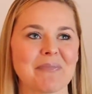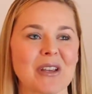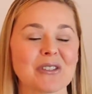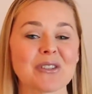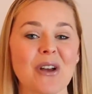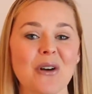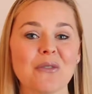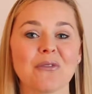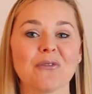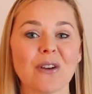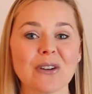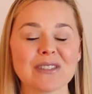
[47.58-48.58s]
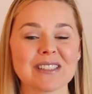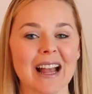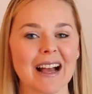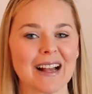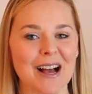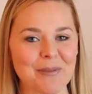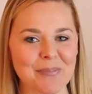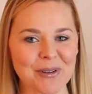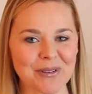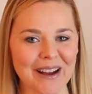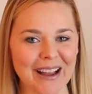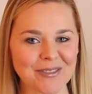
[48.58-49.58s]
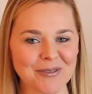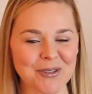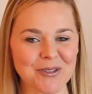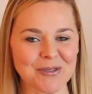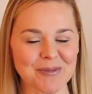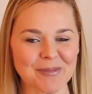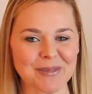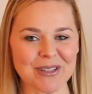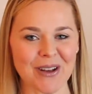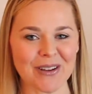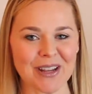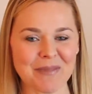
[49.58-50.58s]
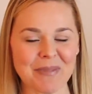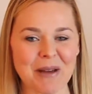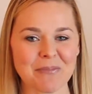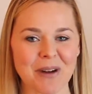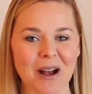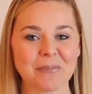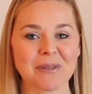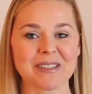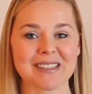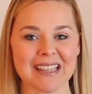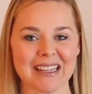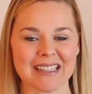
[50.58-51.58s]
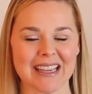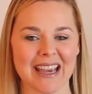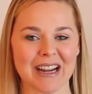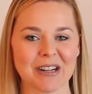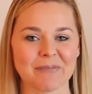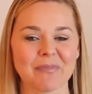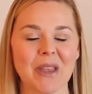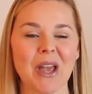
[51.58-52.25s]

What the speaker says: So first, a couple ground rules when we're talking about proper skincare.